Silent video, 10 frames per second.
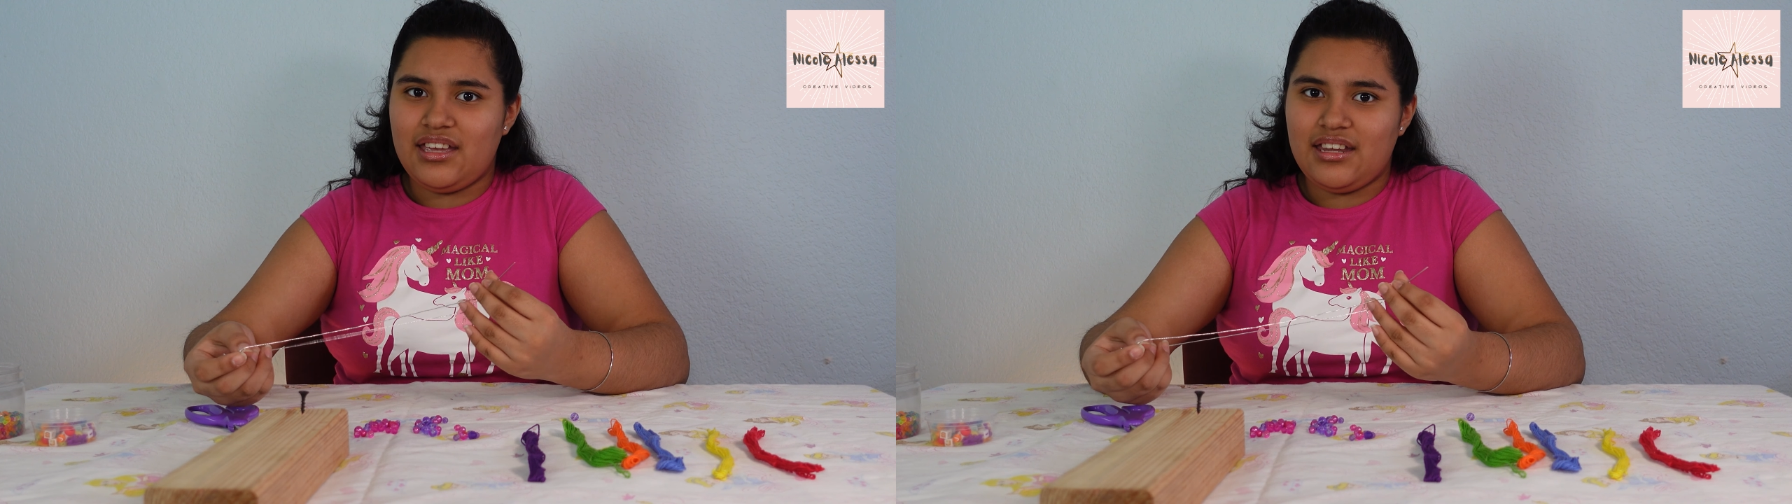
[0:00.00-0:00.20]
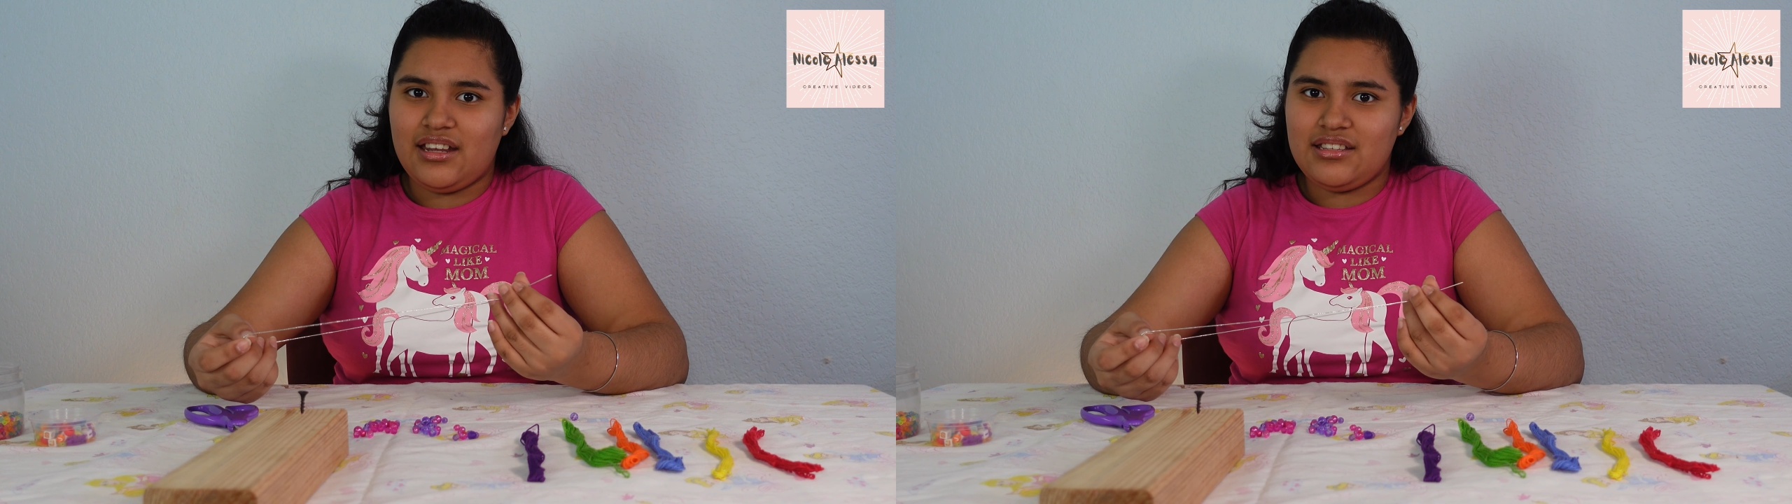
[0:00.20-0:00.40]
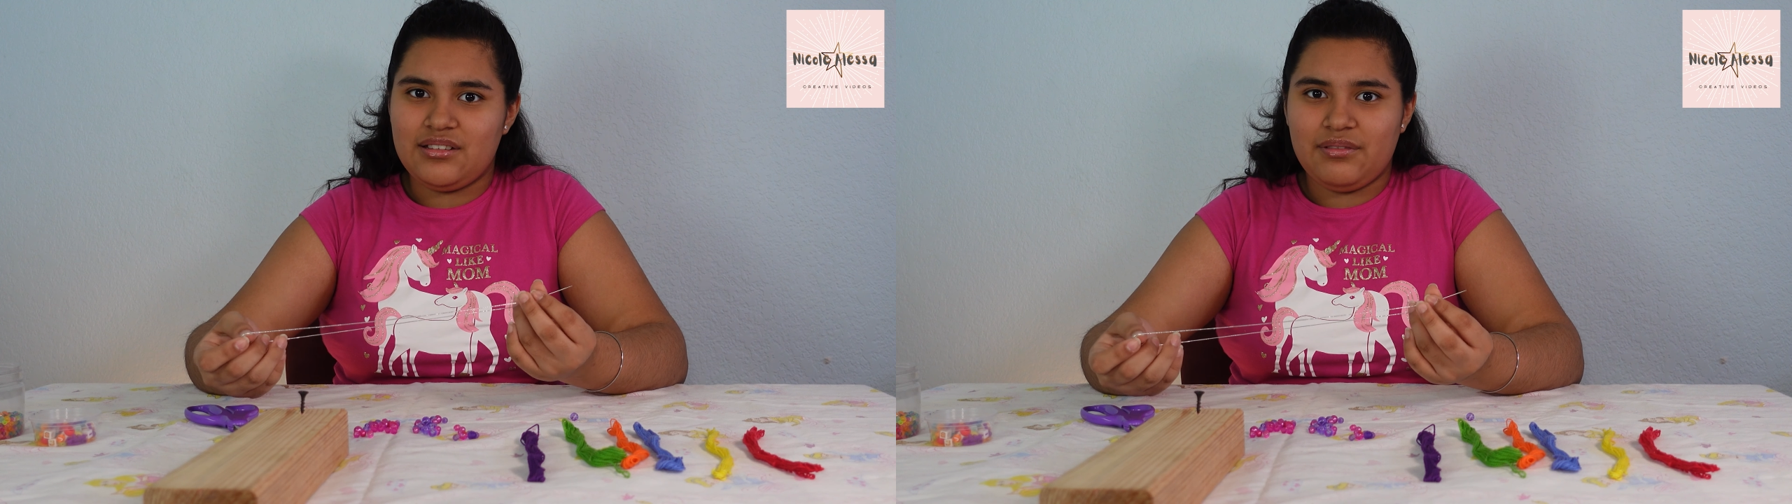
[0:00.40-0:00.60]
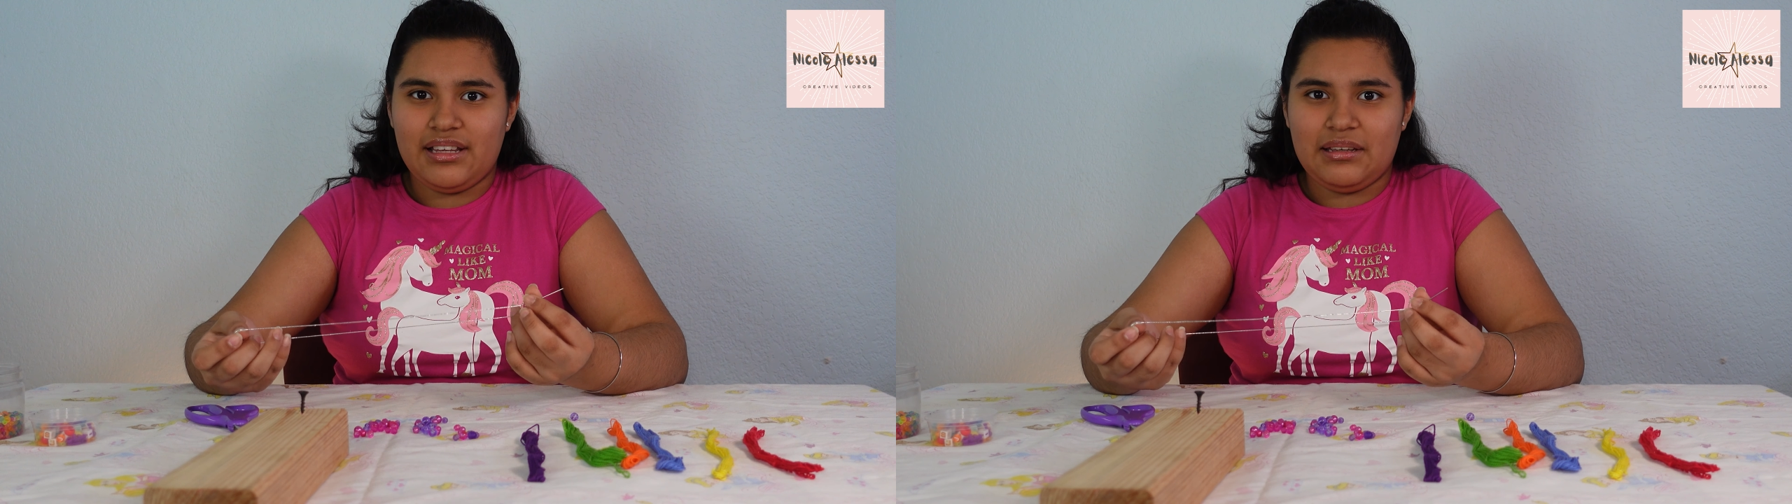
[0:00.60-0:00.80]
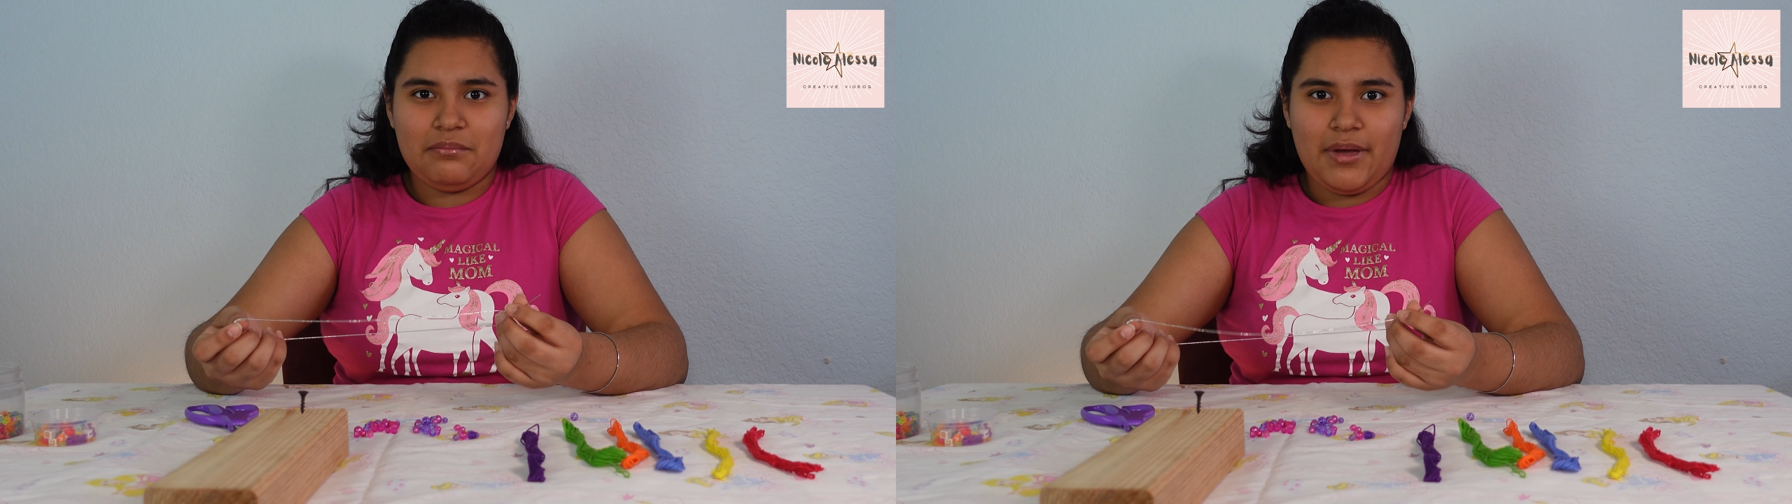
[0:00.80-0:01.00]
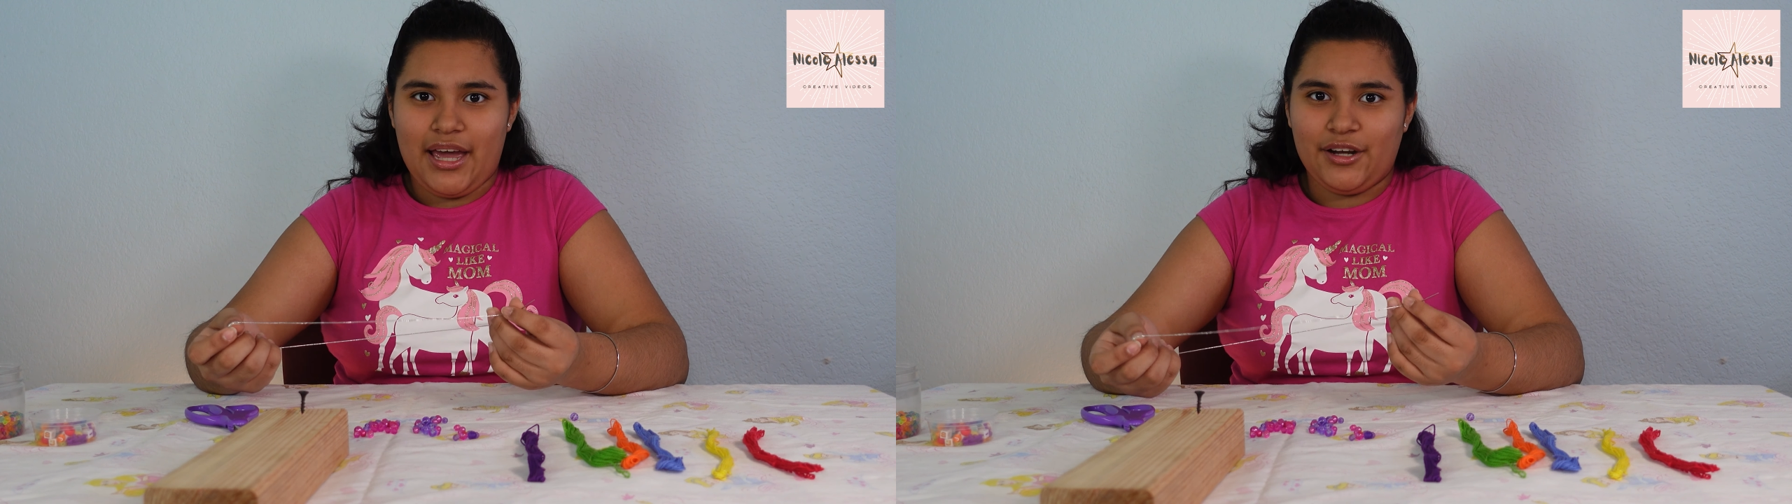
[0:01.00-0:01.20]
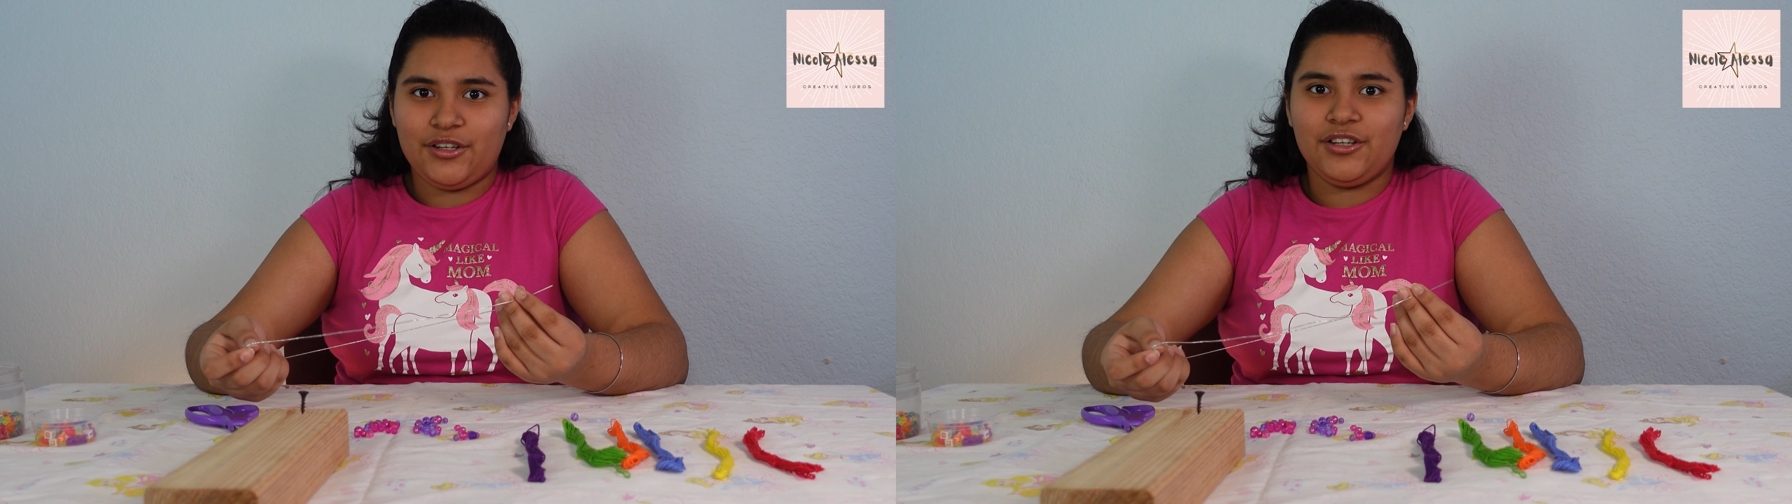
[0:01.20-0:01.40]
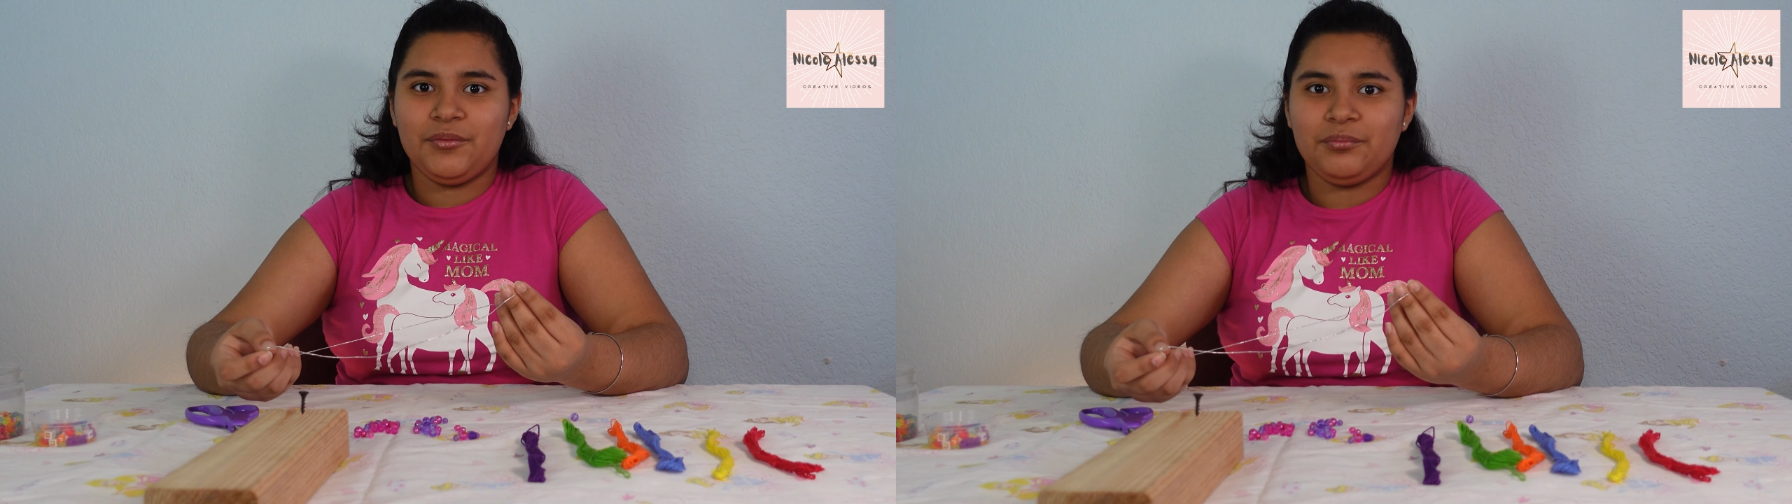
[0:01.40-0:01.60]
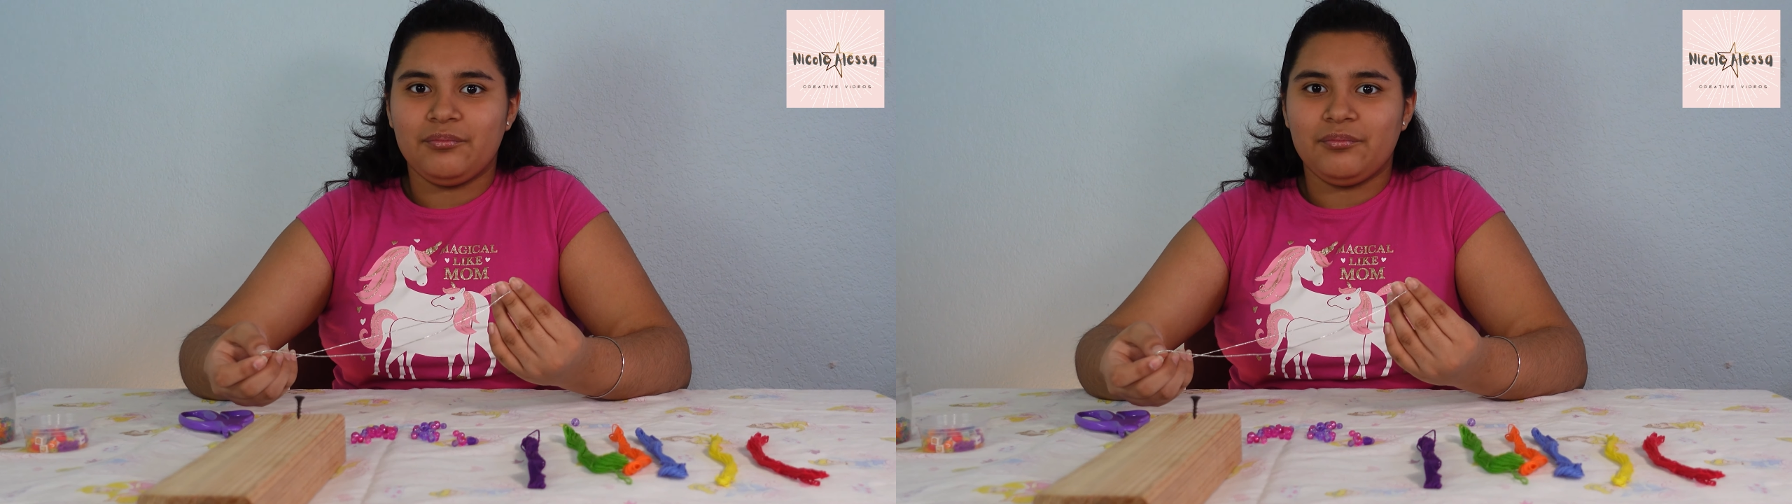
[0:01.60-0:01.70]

it doesn't really matter.